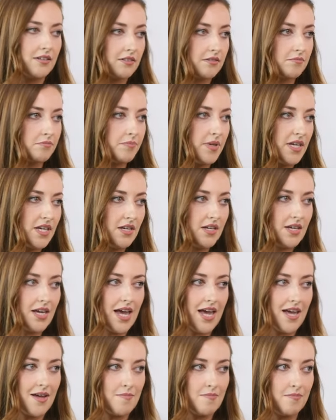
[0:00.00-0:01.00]
be
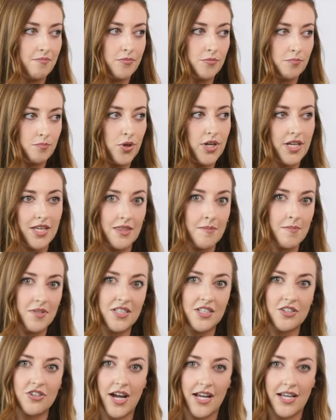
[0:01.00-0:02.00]
putting them into
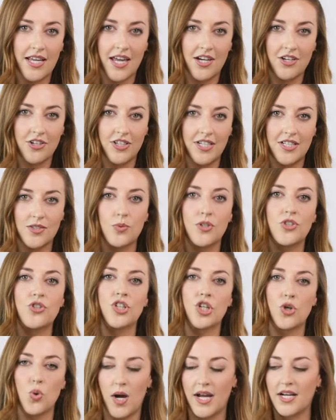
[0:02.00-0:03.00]
categories, which
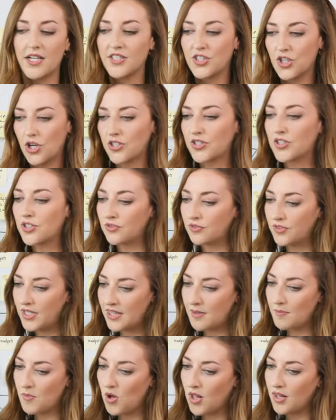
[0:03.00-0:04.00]
requires us to read them
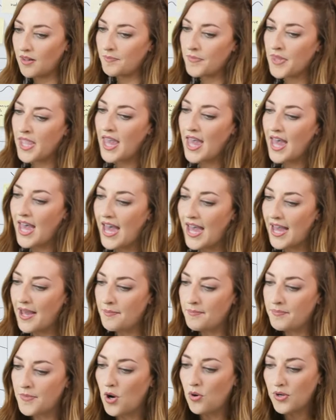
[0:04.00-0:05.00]
all.
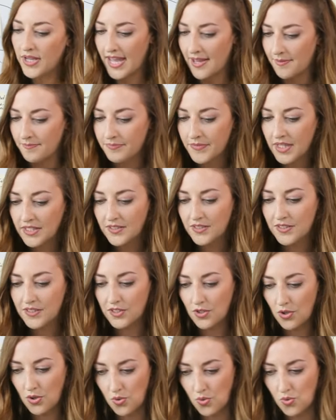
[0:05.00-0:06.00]
Okay,
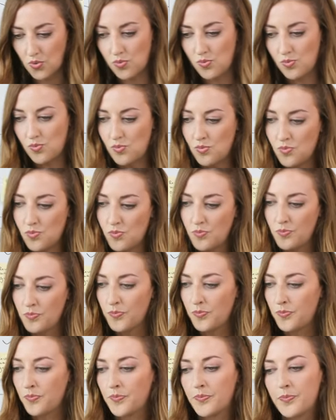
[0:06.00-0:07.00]
so,
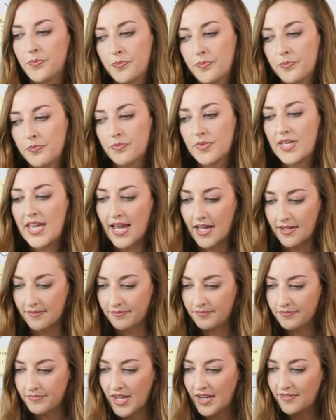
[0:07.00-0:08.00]
yeah,
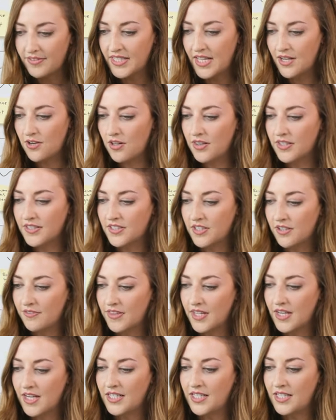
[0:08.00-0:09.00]
I've said all the stuff that
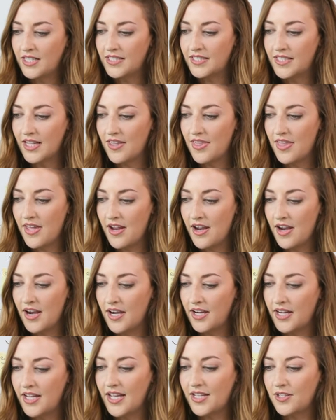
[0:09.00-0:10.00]
I need to say there.
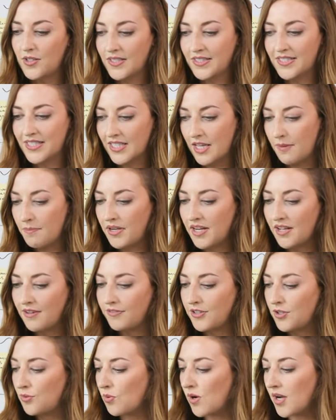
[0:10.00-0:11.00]
Yeah, you can skip it if
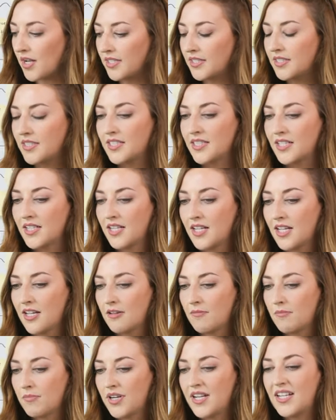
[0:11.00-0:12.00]
you want,
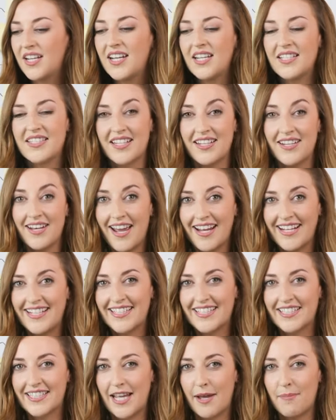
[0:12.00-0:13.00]
but it is a nice
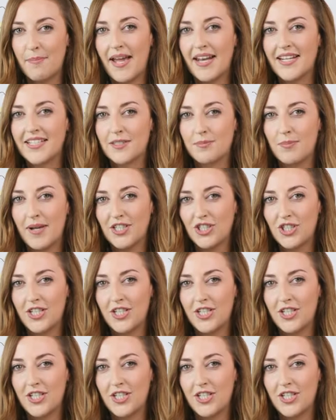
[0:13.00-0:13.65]
step, and especially